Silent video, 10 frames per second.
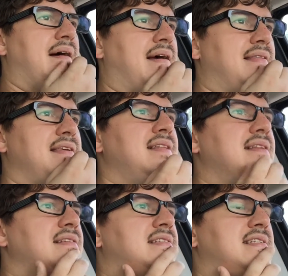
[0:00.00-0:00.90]
I think
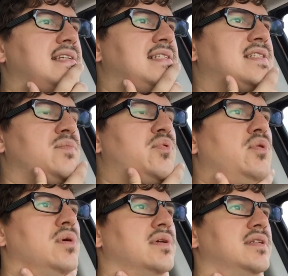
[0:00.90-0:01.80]
that it's
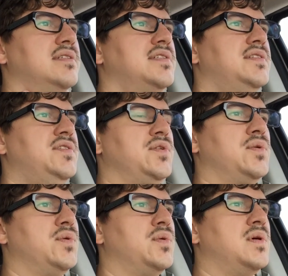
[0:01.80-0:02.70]
important
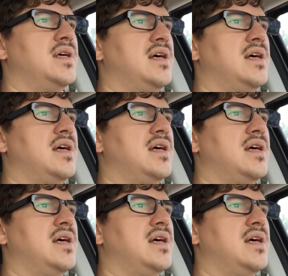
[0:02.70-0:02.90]
to